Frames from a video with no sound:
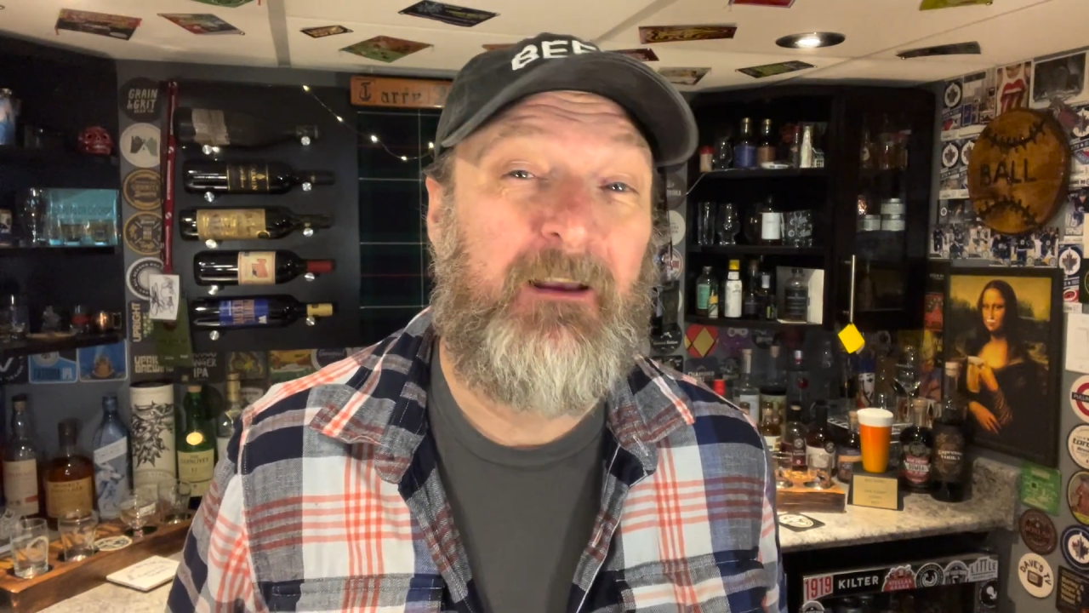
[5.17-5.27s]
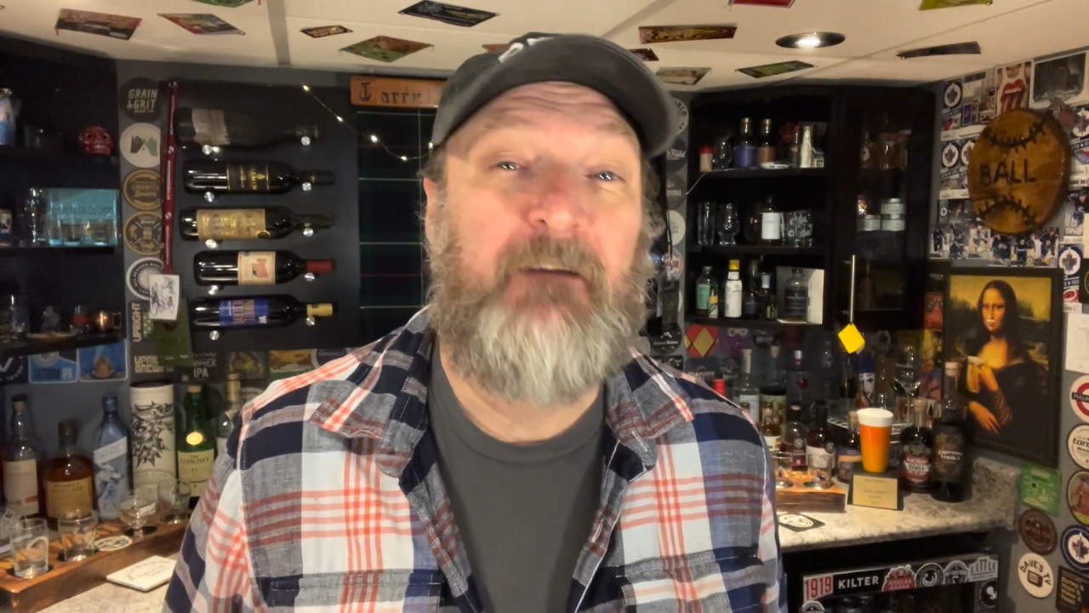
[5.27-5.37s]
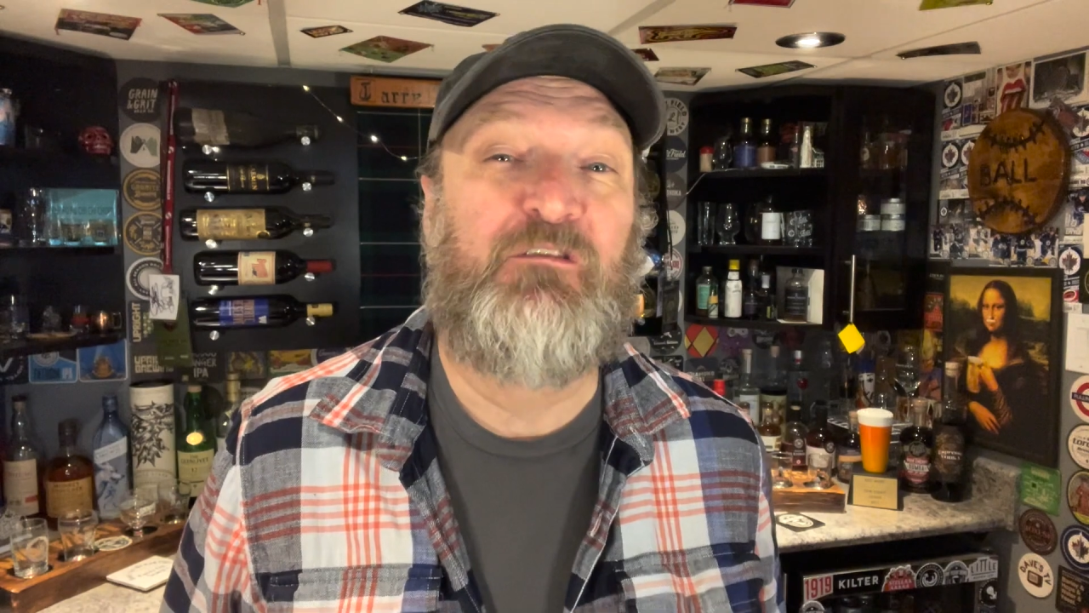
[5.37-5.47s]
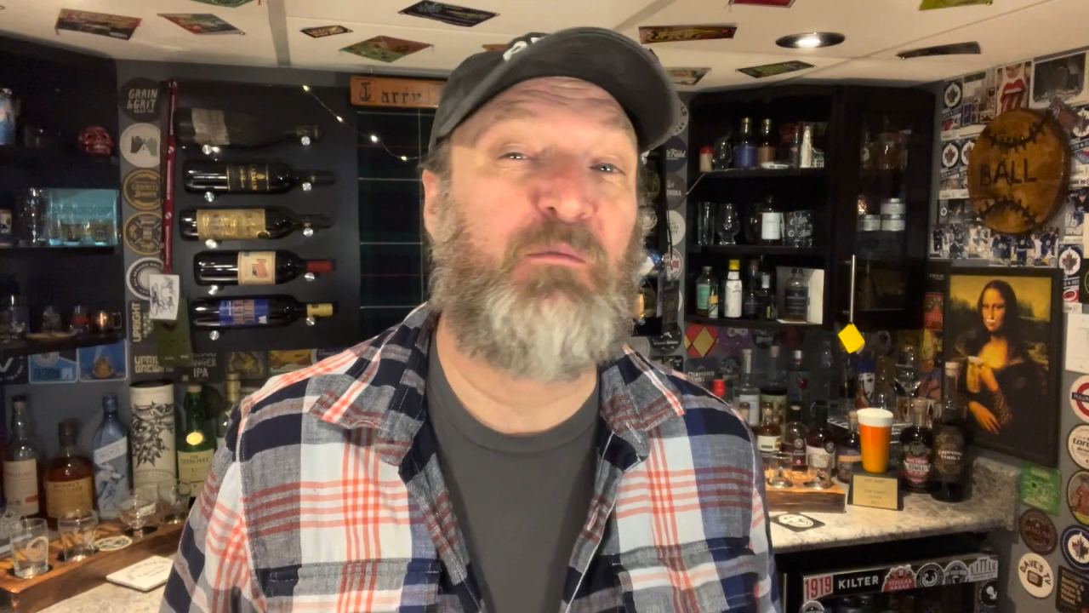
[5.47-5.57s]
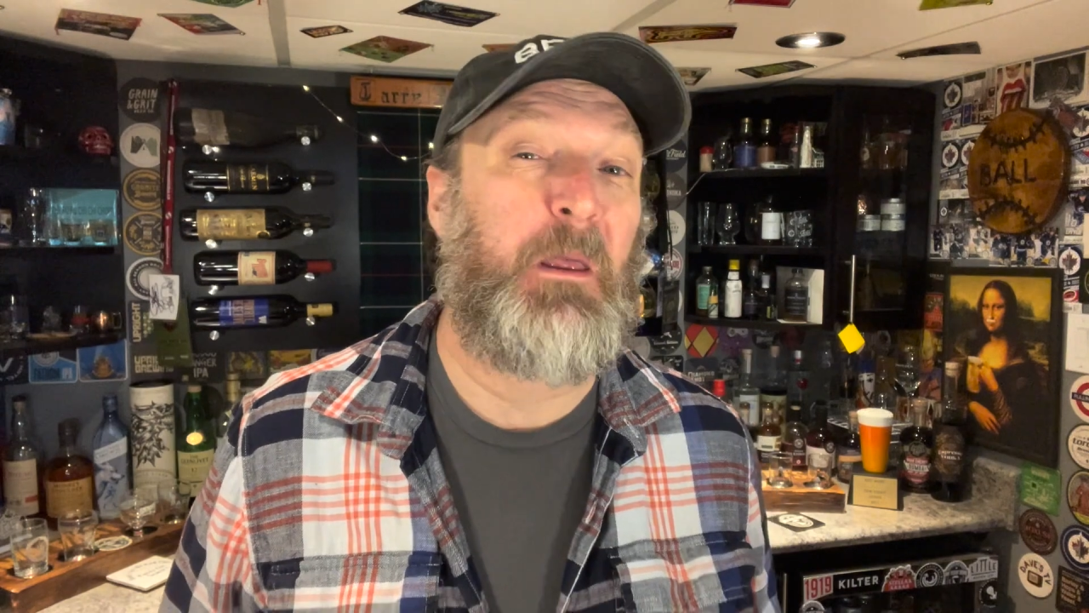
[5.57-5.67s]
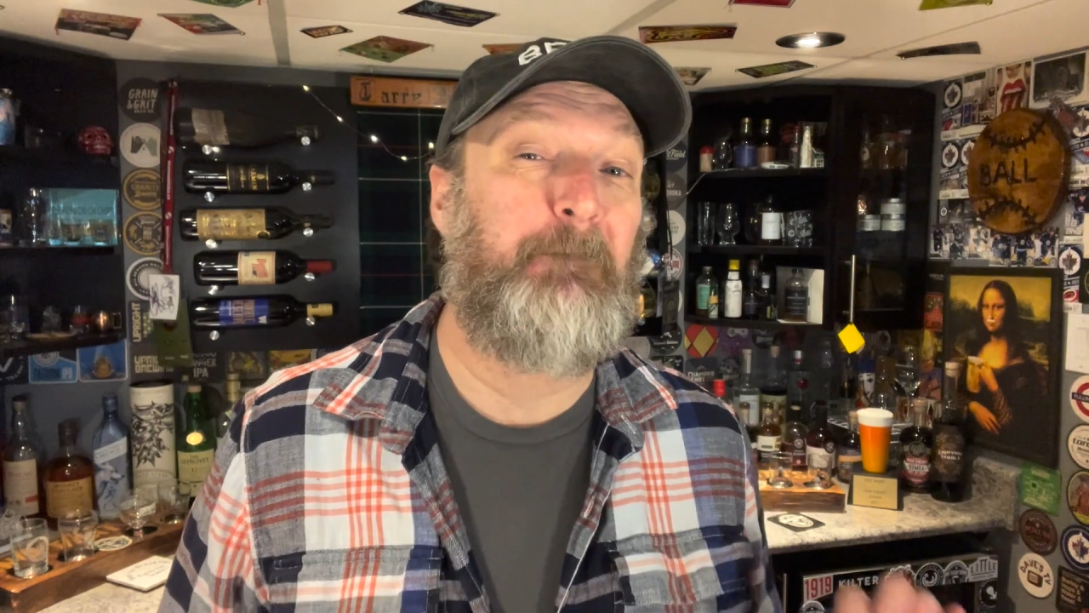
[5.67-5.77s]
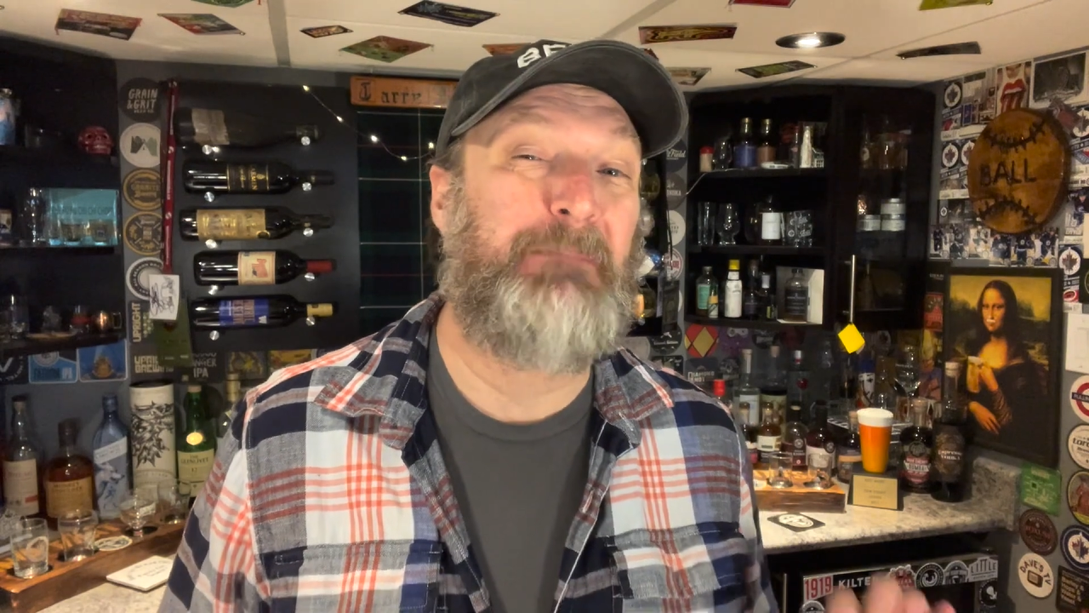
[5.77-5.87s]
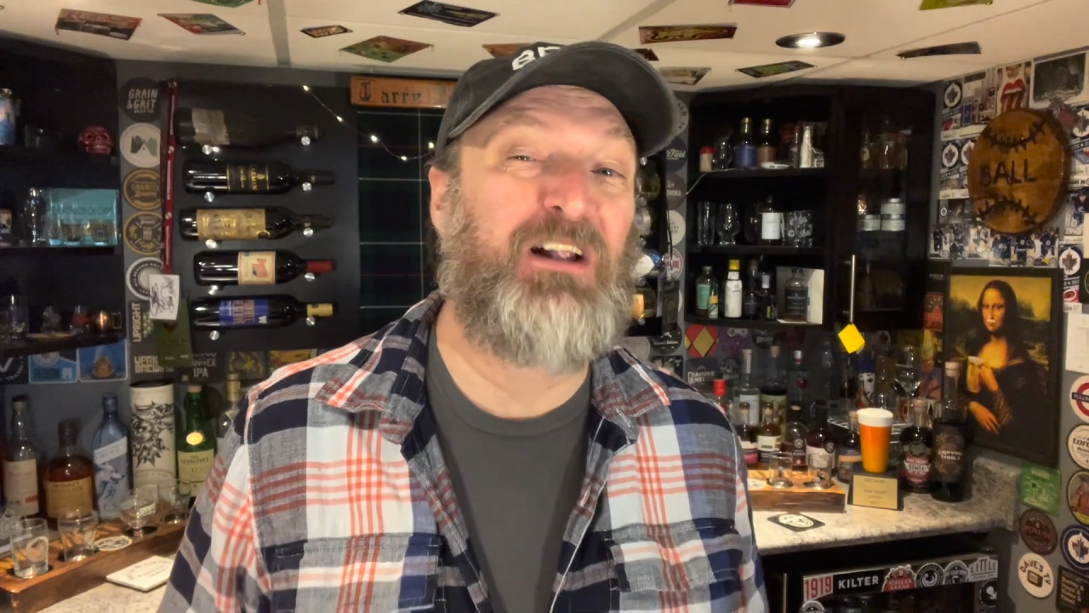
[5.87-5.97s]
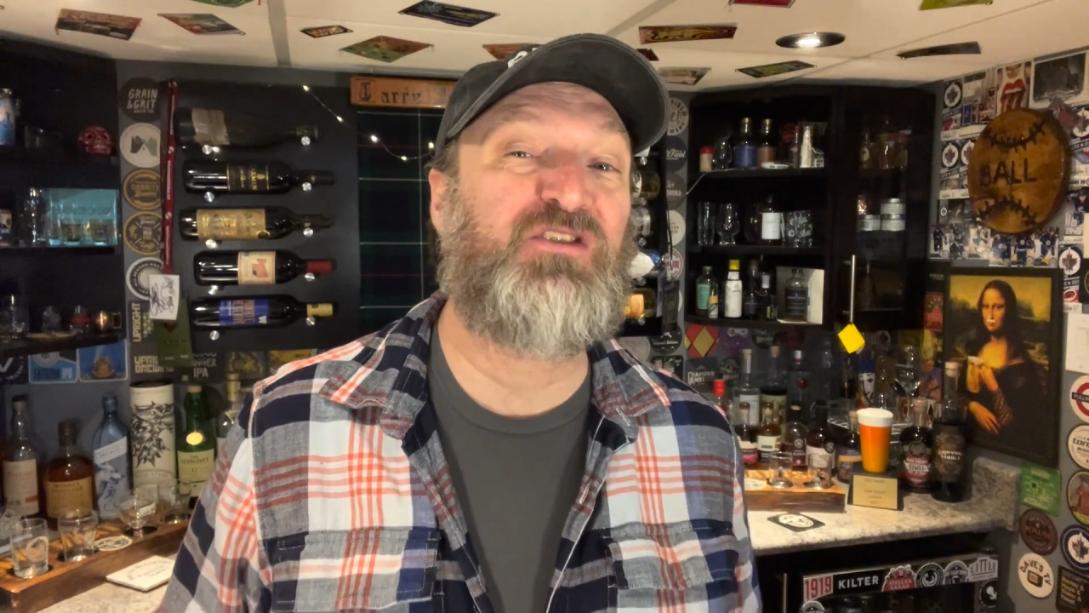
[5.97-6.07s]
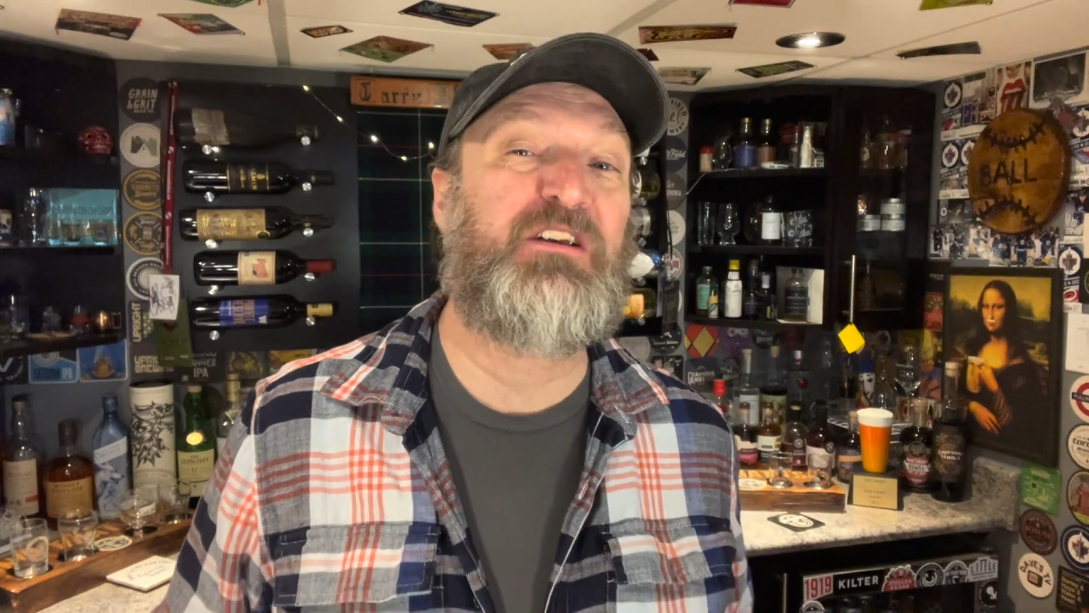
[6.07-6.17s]
from the
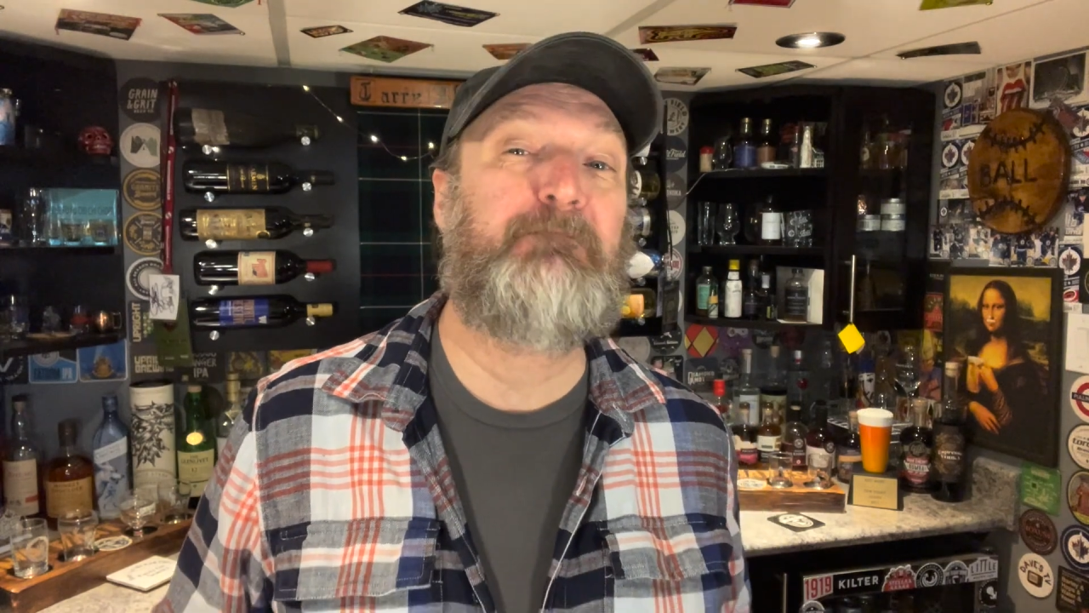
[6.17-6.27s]
Belching